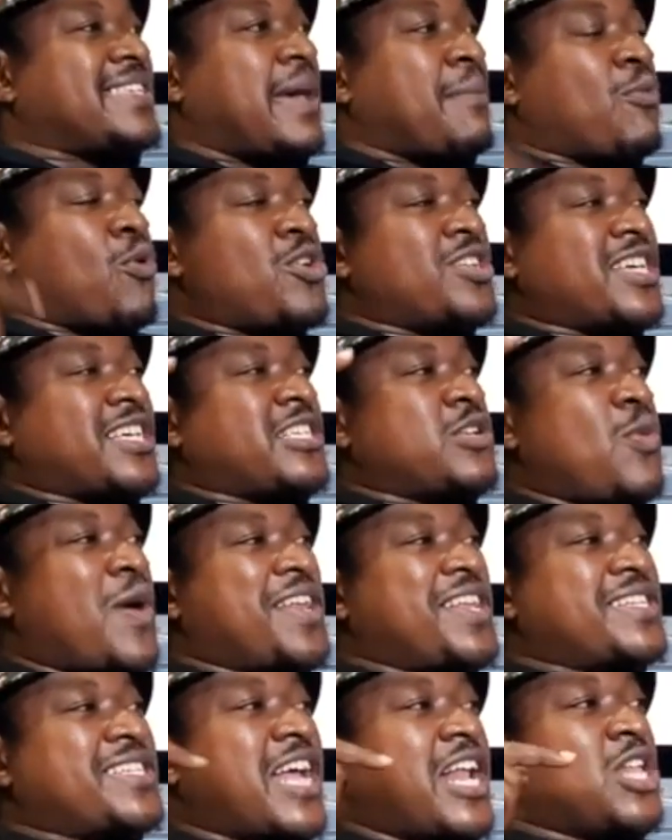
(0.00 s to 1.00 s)
Or happy,
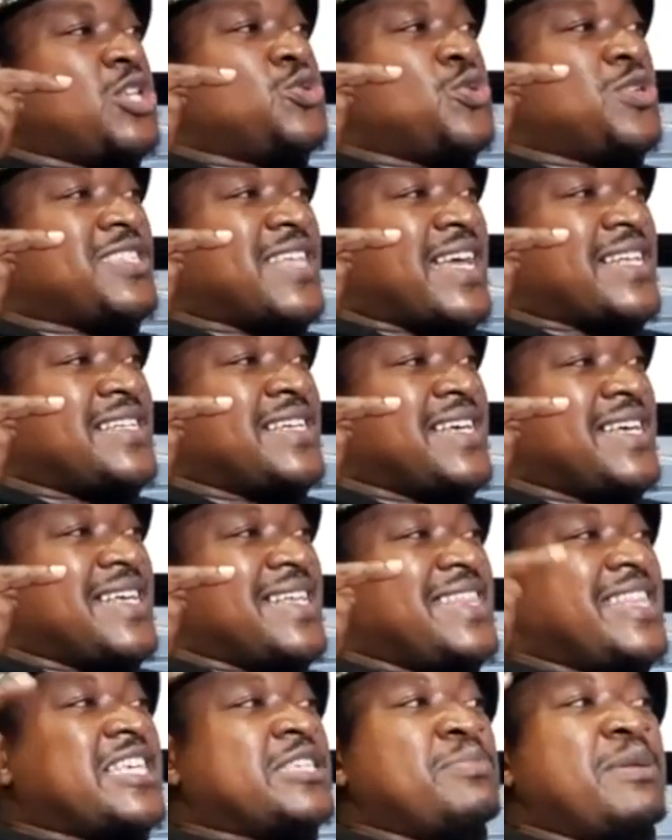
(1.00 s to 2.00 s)
subconsciously what it tells
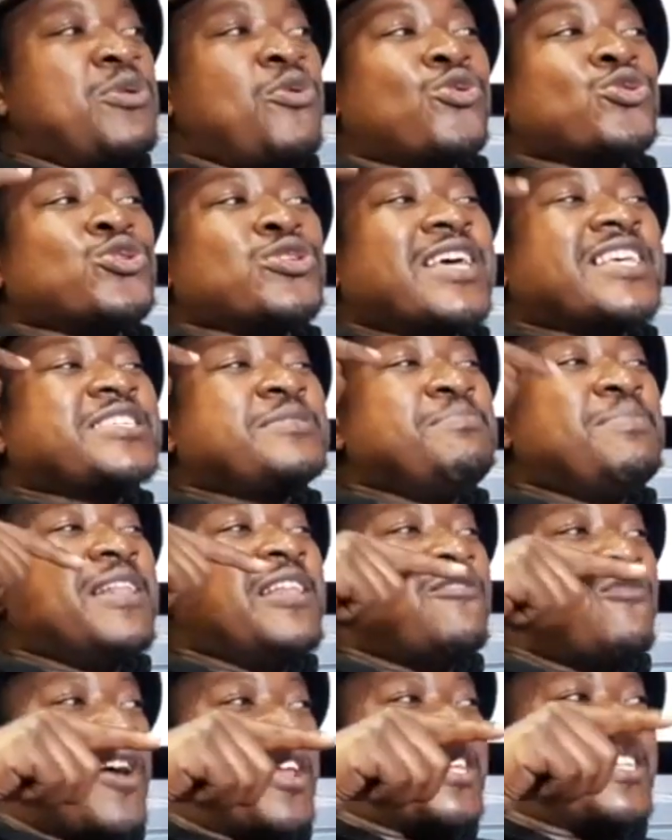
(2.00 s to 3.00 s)
you is that this man
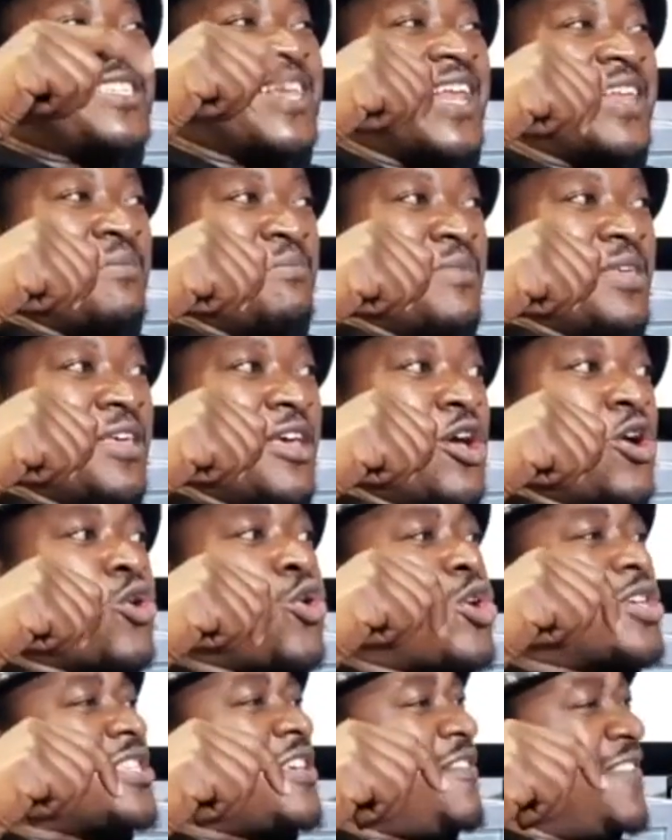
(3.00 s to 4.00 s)
also doesn't believe what he's
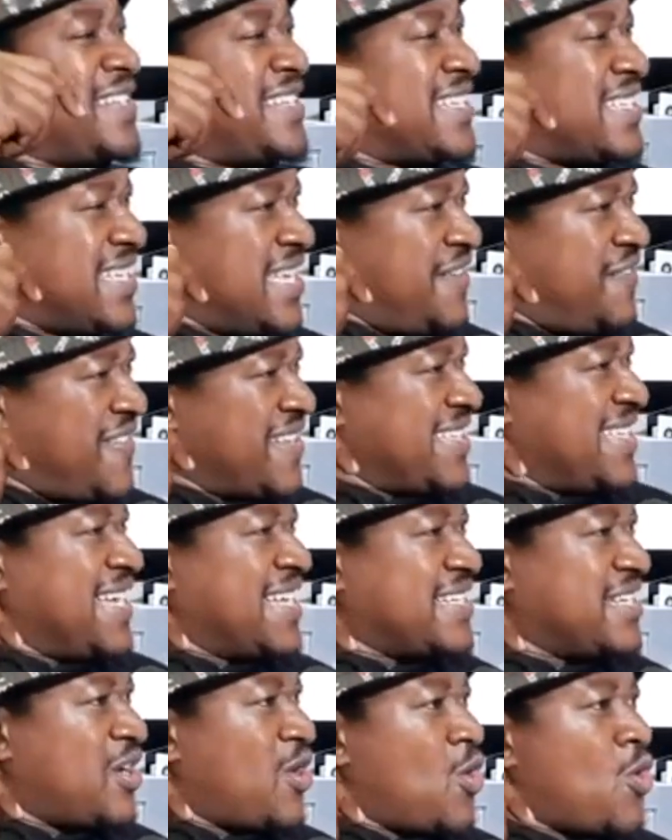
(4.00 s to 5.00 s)
telling me. If he did,
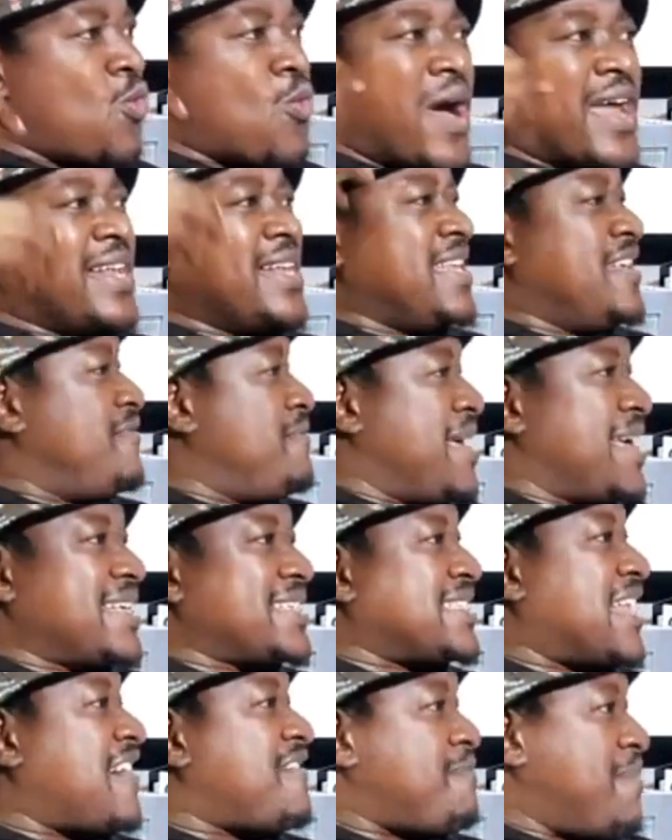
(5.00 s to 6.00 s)
why didn't he make his
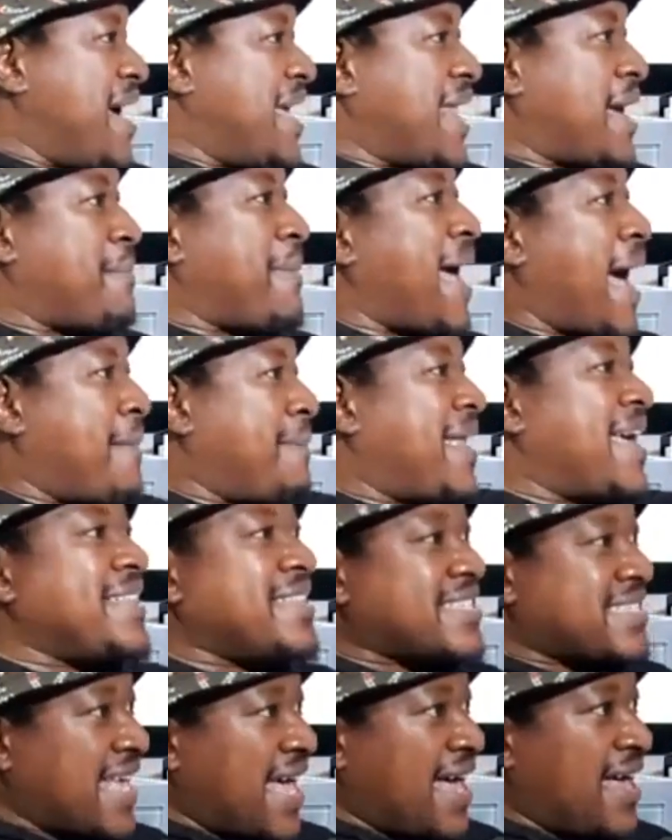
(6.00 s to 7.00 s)
life better by applying
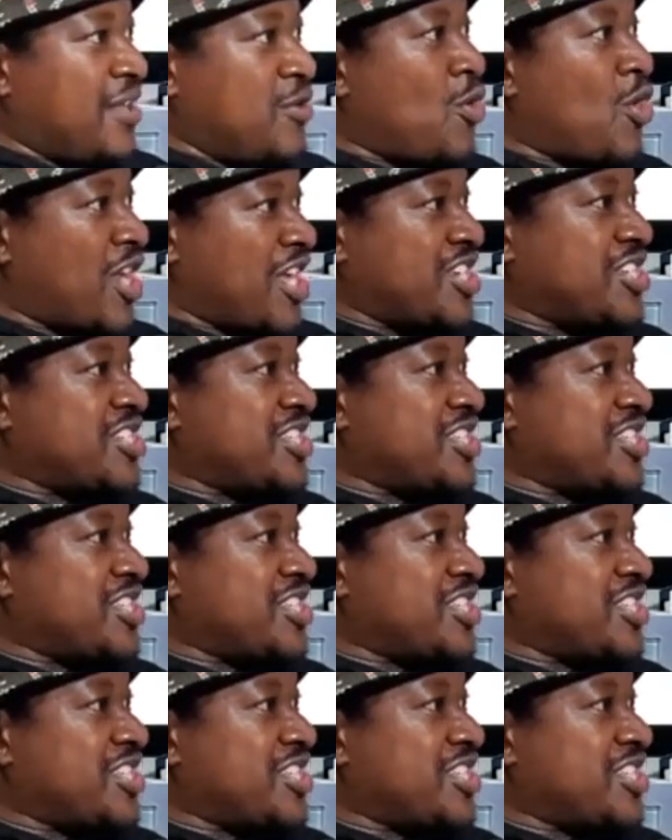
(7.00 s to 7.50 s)
this knowledge?